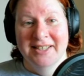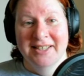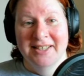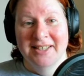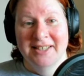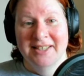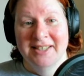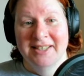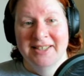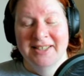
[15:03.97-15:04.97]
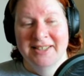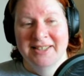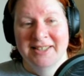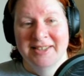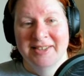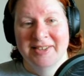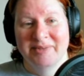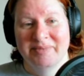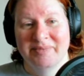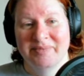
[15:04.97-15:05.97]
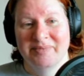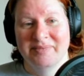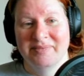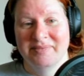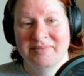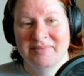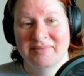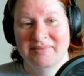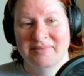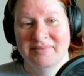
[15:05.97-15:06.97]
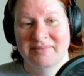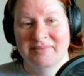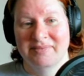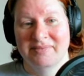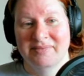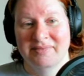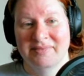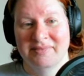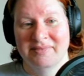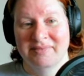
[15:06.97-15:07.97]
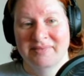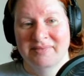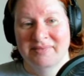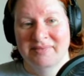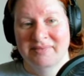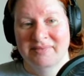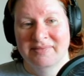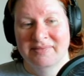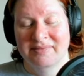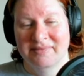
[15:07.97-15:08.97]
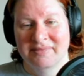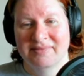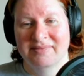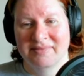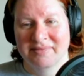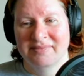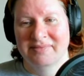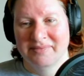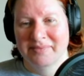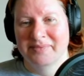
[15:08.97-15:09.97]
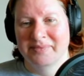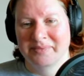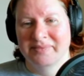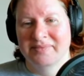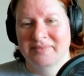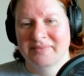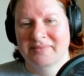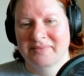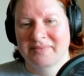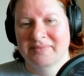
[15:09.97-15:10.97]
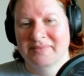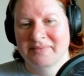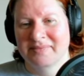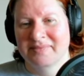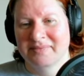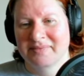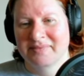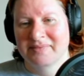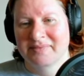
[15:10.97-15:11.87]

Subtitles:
This person isn't speaking.